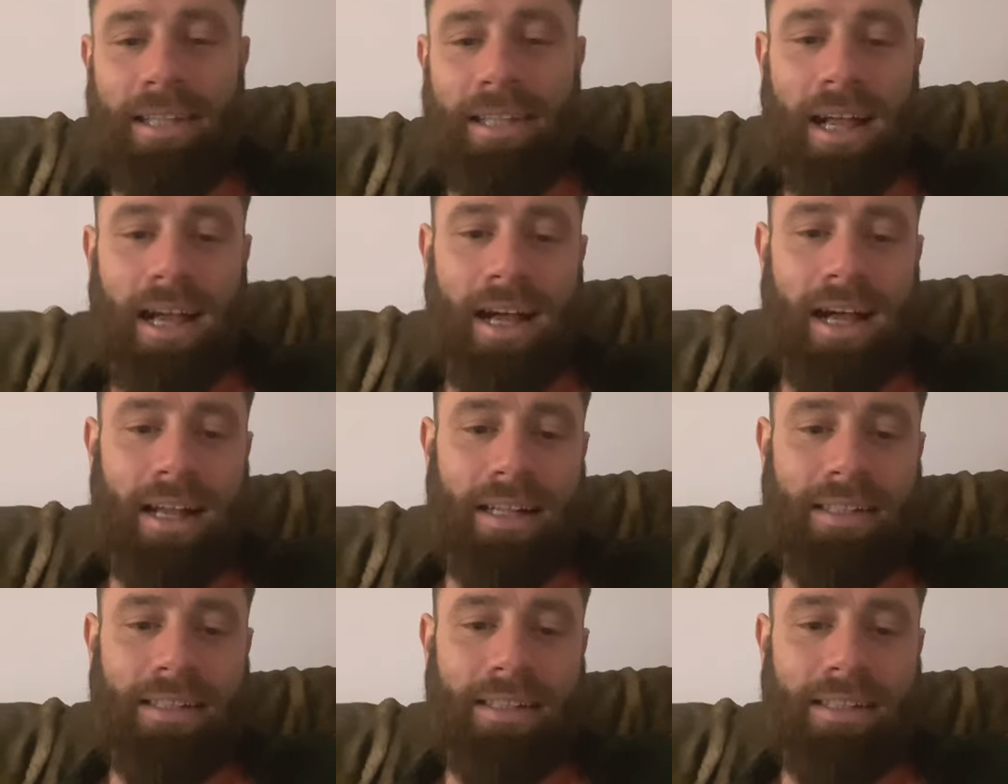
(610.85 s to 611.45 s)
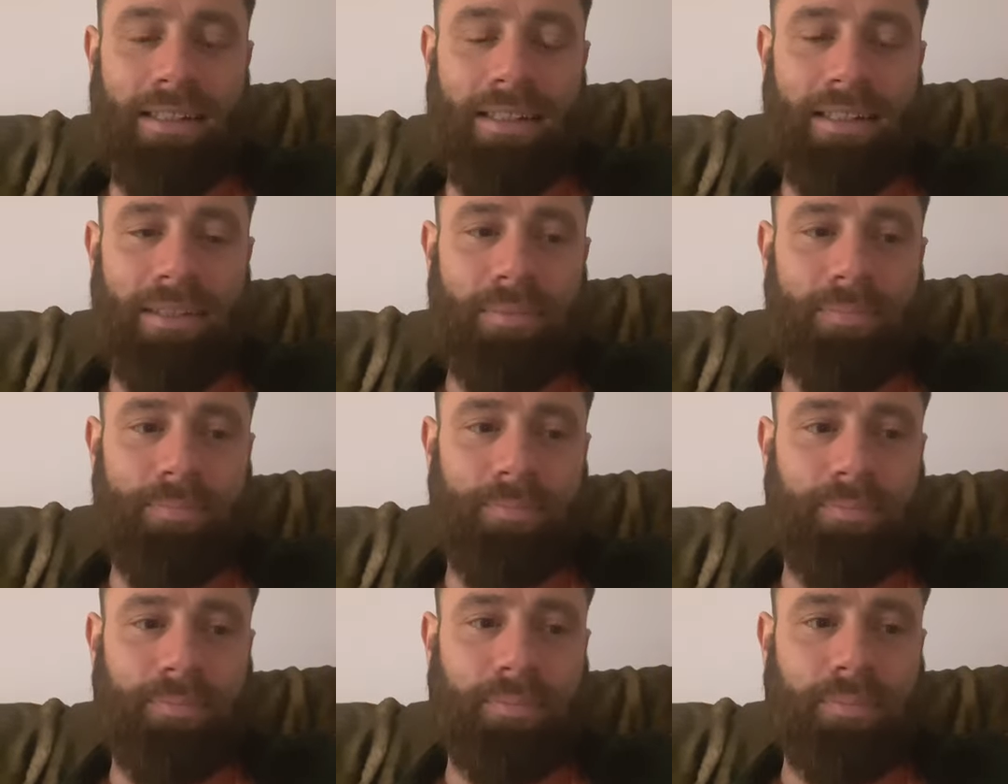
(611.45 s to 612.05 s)
And
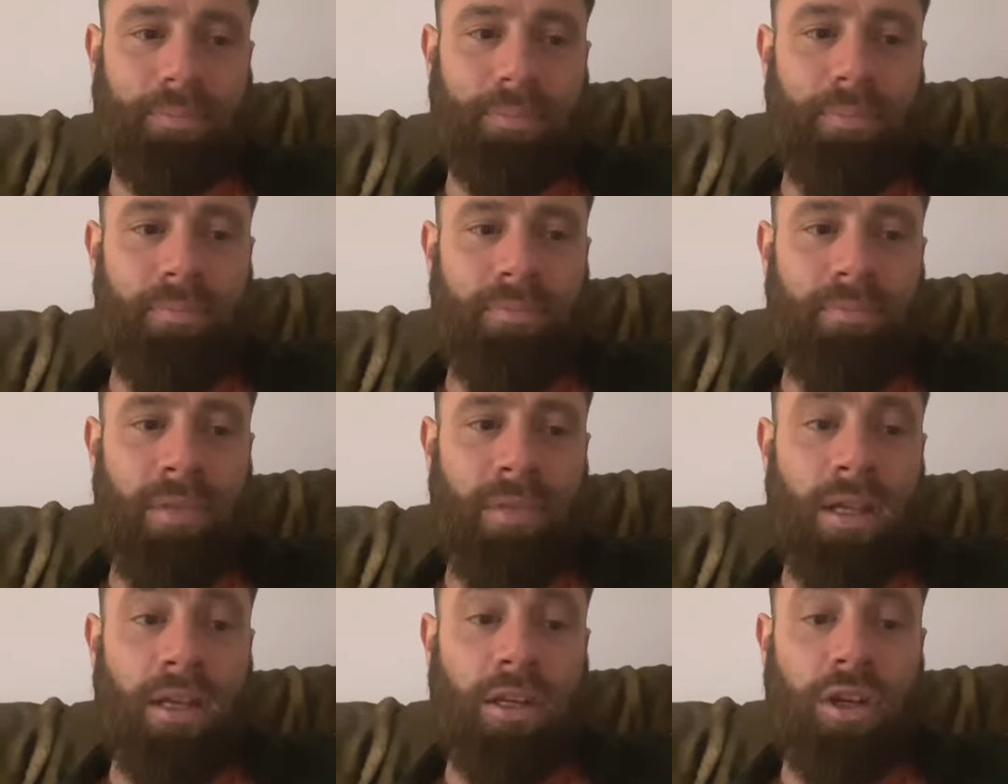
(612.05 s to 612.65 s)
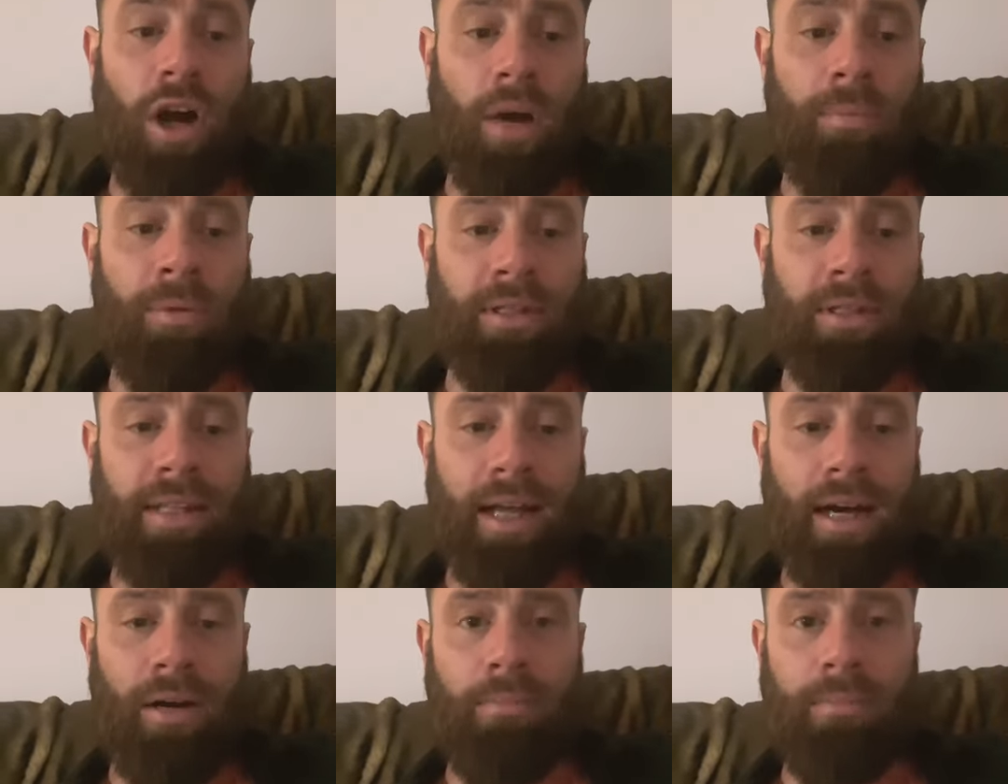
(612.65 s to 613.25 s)

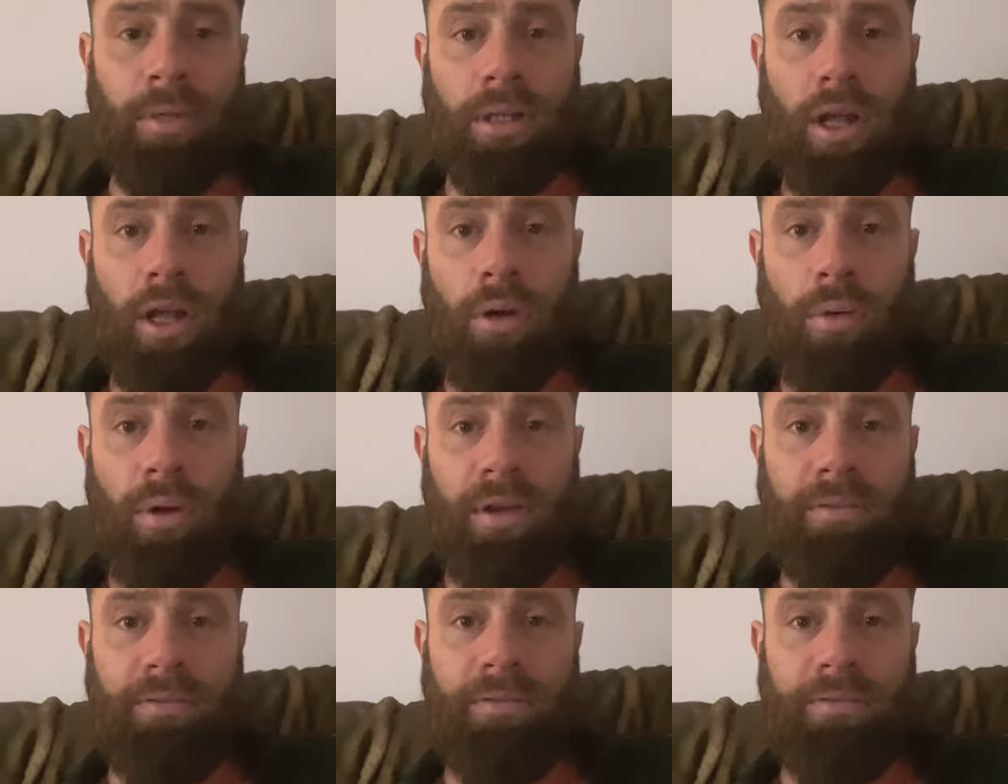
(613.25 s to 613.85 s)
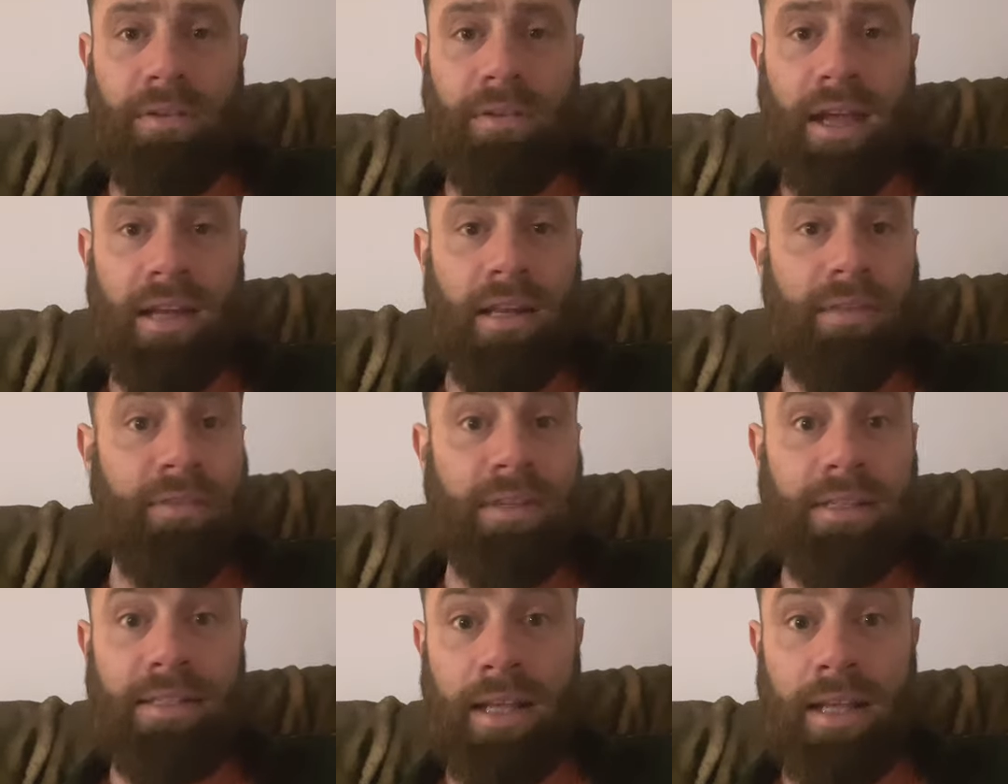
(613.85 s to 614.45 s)
comment down below if
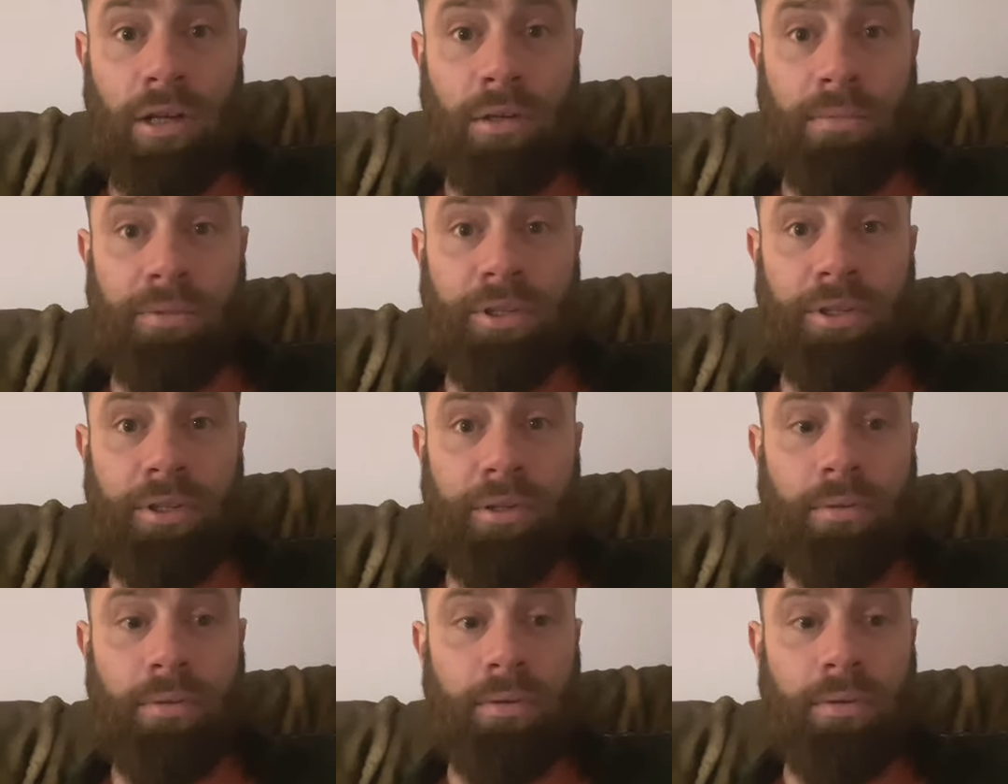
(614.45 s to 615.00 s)
anything's helped you